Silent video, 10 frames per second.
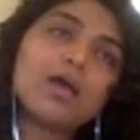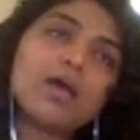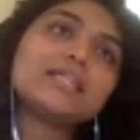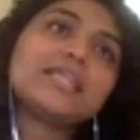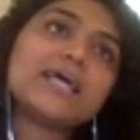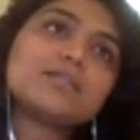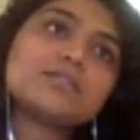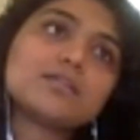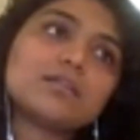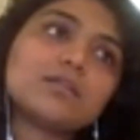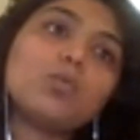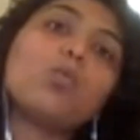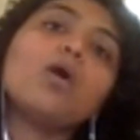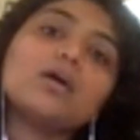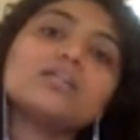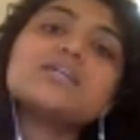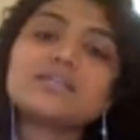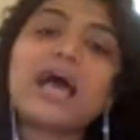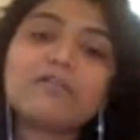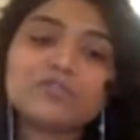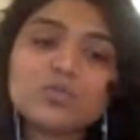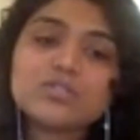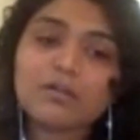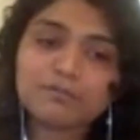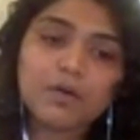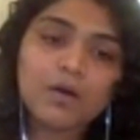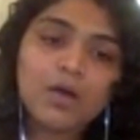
that the work doesn't have to suffer.